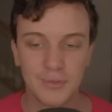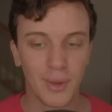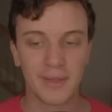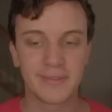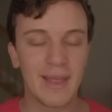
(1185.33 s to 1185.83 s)
as
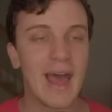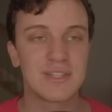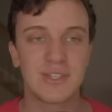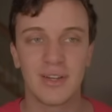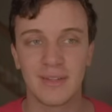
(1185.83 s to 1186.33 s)
well as
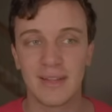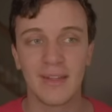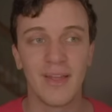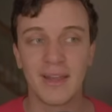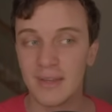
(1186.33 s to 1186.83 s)
last year at the
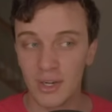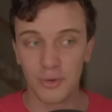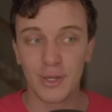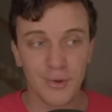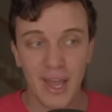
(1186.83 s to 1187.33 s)
deadline, Nino
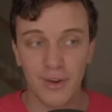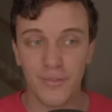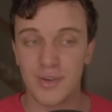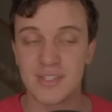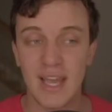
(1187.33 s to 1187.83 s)
Niederreiter
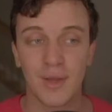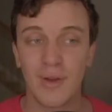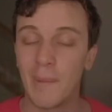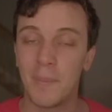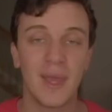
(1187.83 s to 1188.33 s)
for a
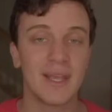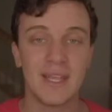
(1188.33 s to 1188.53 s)
second-round pick.